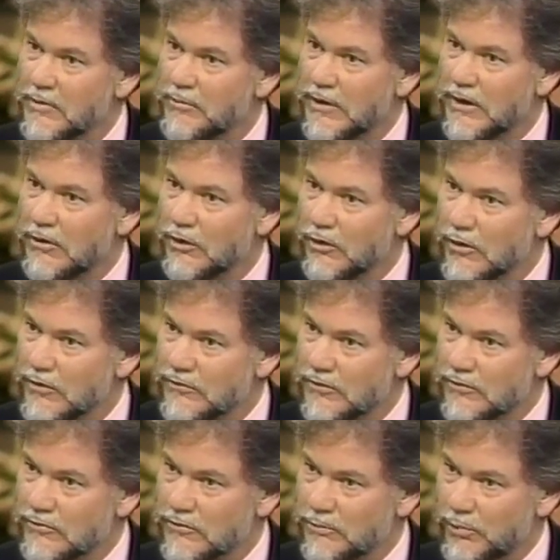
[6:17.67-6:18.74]
But I
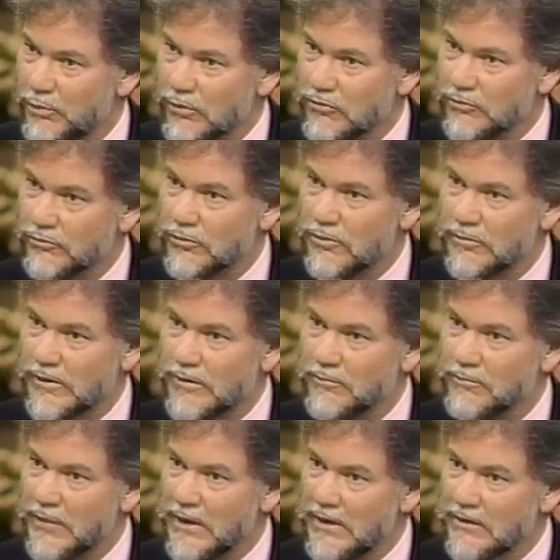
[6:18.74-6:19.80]
also support strongly
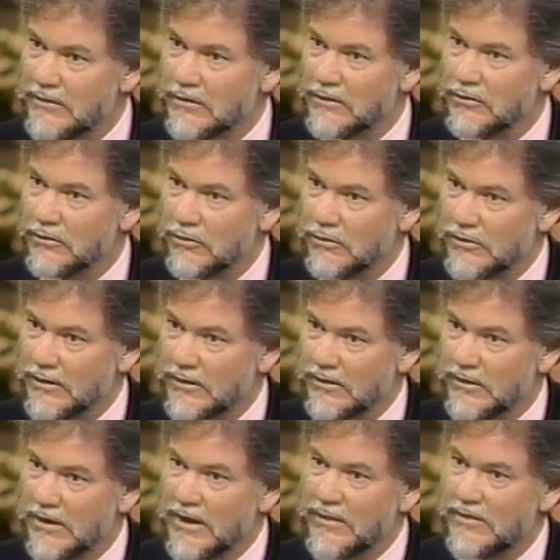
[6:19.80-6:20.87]
men learning